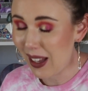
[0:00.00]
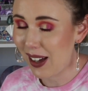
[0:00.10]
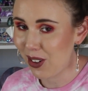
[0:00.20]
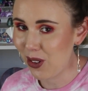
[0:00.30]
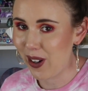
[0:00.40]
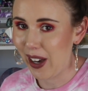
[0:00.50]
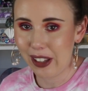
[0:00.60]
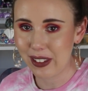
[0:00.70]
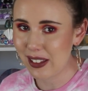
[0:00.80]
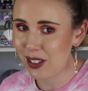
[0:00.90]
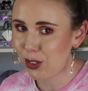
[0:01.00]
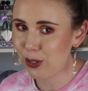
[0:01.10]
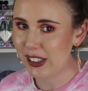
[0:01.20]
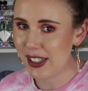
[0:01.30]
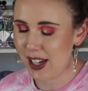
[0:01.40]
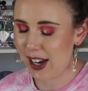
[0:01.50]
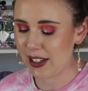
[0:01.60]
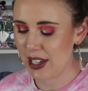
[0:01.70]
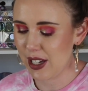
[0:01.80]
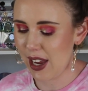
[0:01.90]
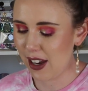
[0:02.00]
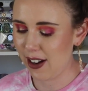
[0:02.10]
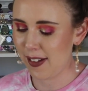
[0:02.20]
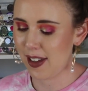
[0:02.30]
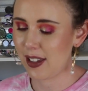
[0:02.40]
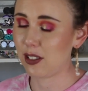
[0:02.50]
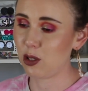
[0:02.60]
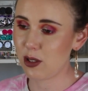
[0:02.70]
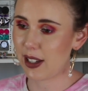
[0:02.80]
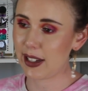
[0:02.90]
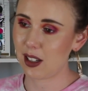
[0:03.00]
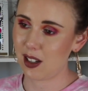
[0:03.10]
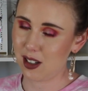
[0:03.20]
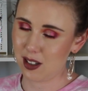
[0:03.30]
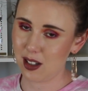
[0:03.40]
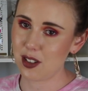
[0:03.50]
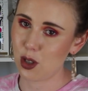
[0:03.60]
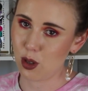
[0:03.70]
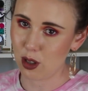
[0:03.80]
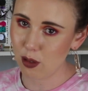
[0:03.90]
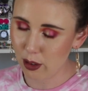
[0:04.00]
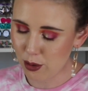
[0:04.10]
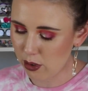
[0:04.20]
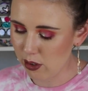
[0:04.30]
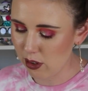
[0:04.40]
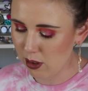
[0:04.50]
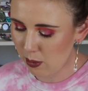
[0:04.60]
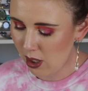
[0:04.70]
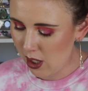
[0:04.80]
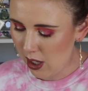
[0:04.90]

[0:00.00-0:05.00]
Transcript: I don't know, I think they look really tacky and I, it looks like a two-year-old drew them.